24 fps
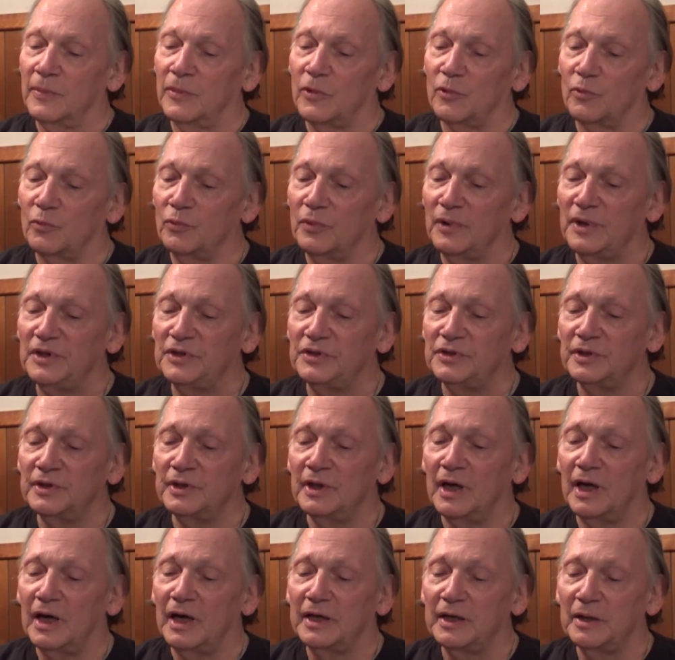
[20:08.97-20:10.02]
The
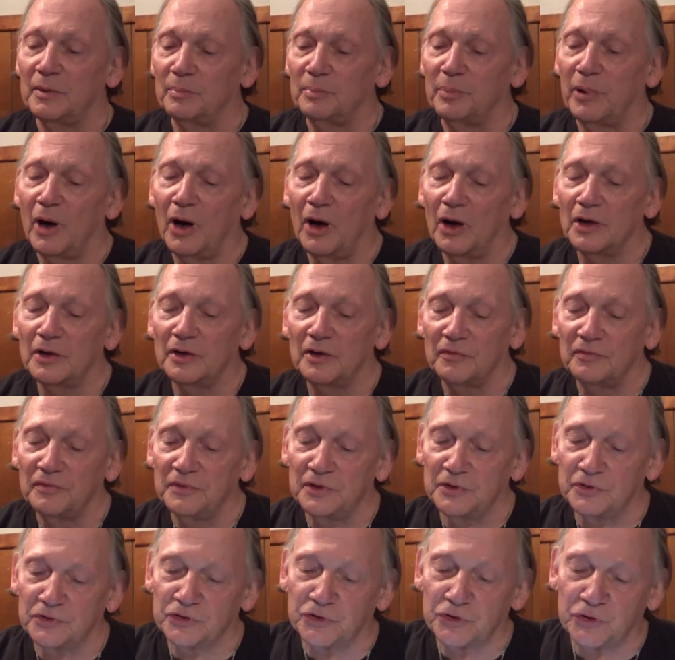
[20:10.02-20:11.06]
reason I am part of
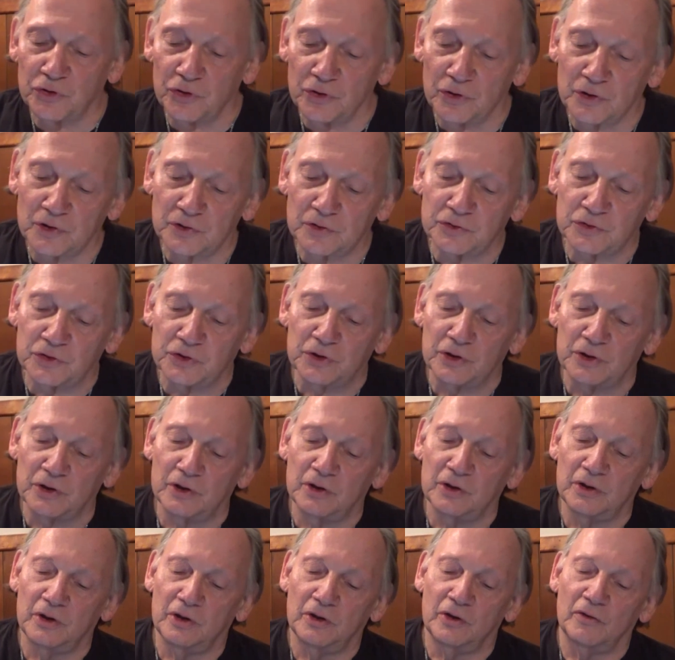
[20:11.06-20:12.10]
this church
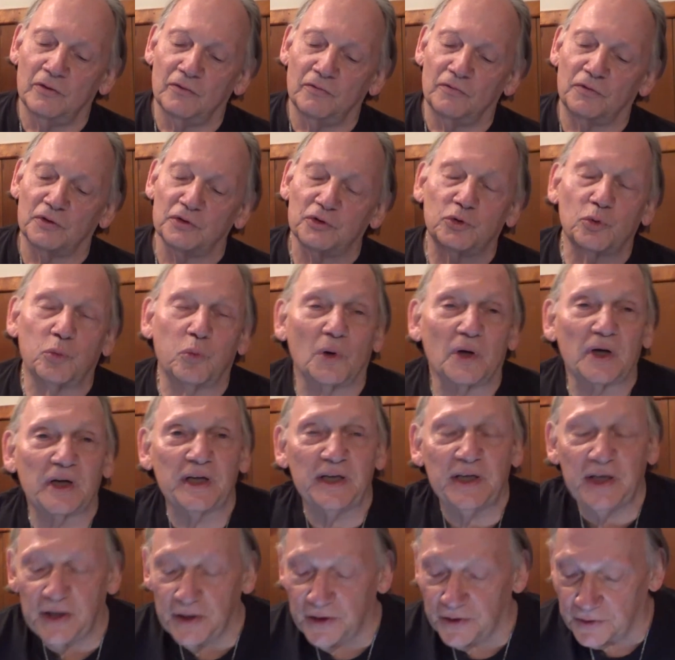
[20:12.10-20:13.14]
for 20
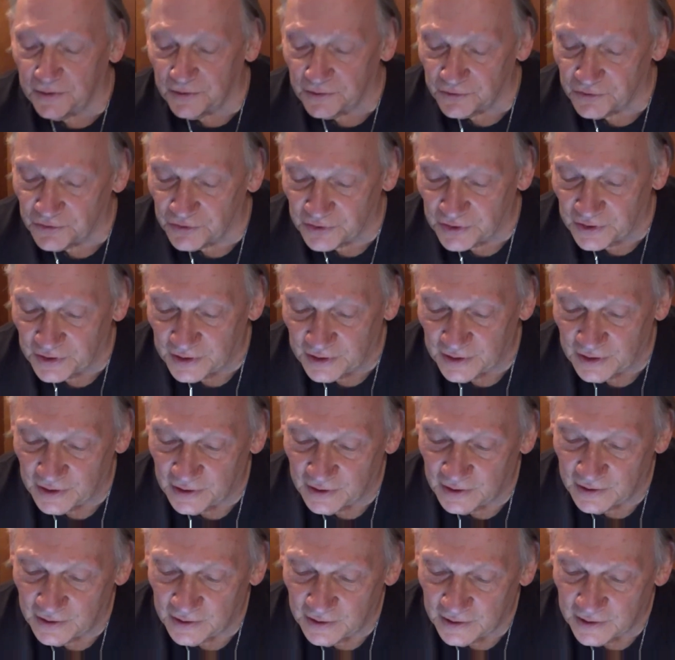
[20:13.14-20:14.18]
years
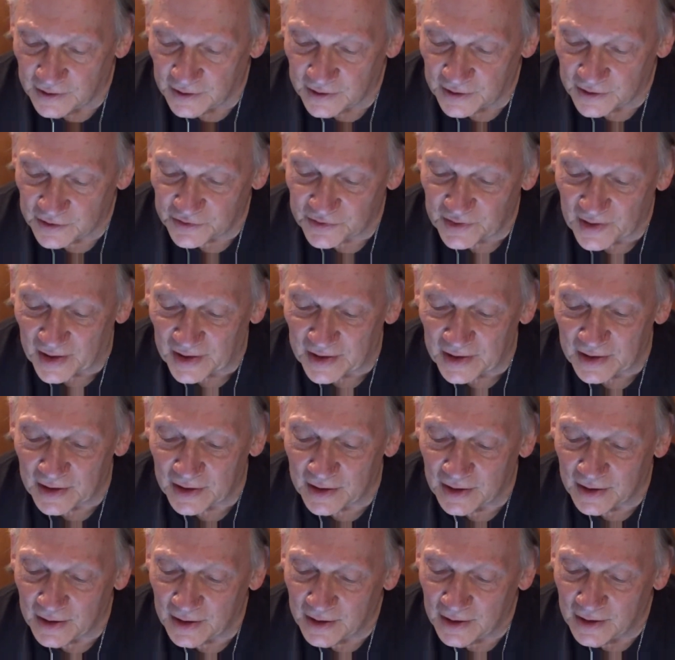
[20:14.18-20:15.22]
is
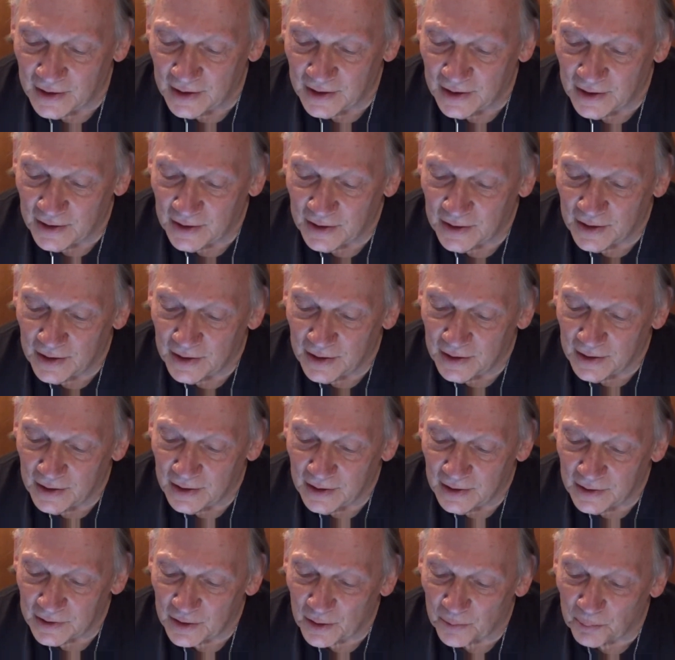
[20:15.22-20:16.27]
that
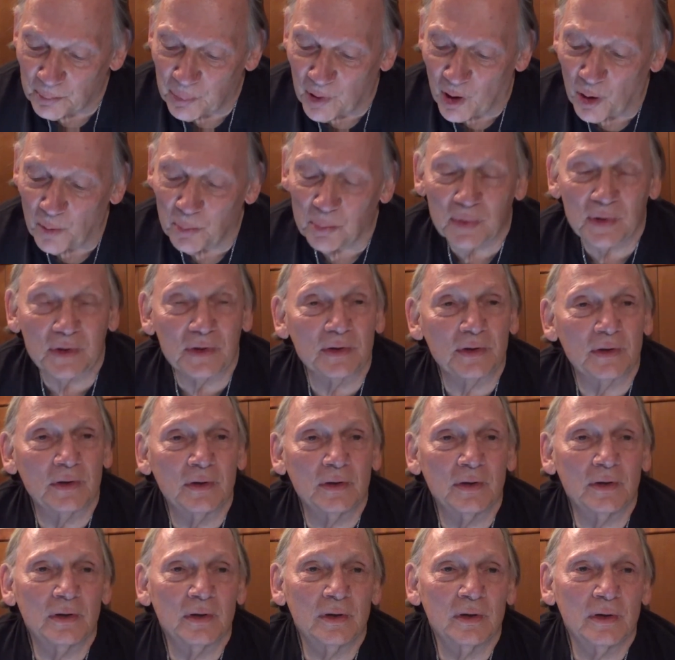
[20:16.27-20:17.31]
the pulpit,
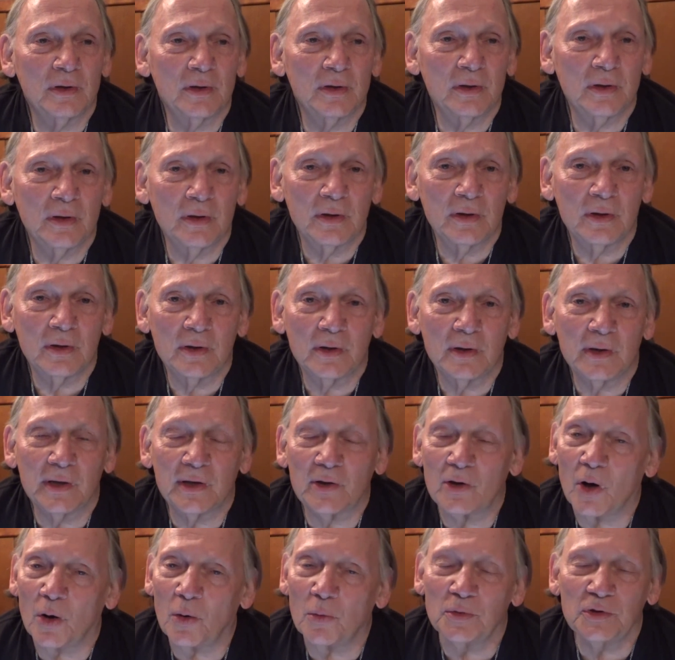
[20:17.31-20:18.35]
it
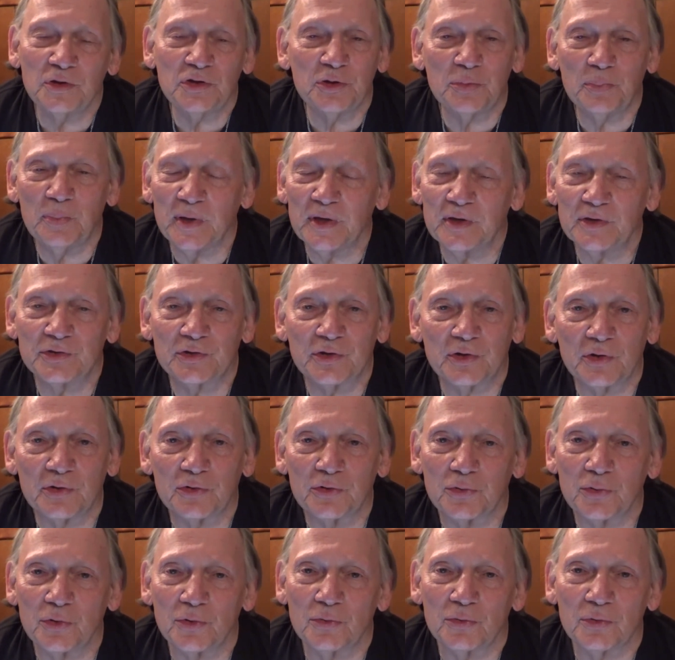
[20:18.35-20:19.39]
always speaks the
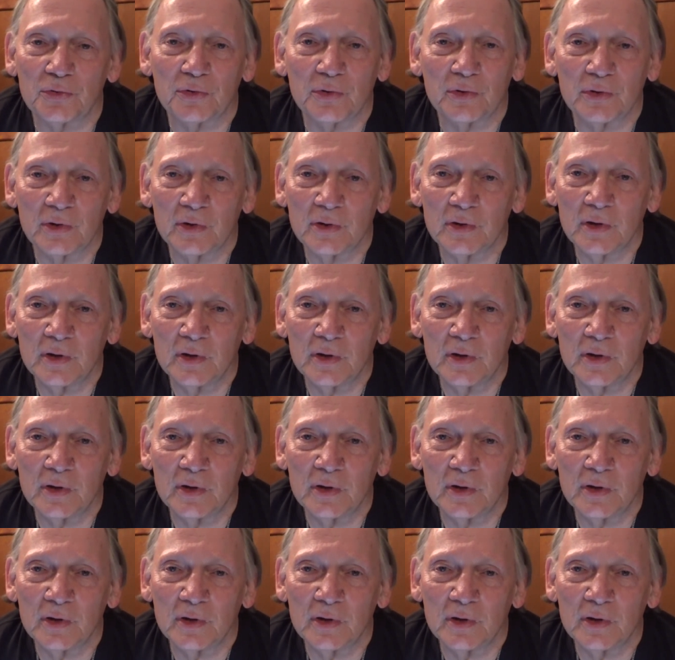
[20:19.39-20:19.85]
truth.